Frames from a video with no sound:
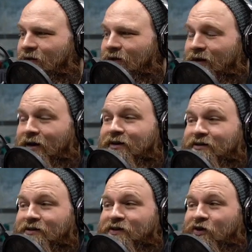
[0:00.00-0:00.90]
It is a
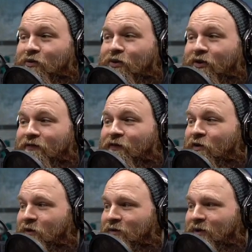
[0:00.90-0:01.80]

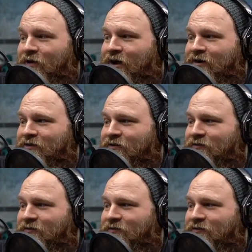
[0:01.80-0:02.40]
0.4 millimeter nozzle.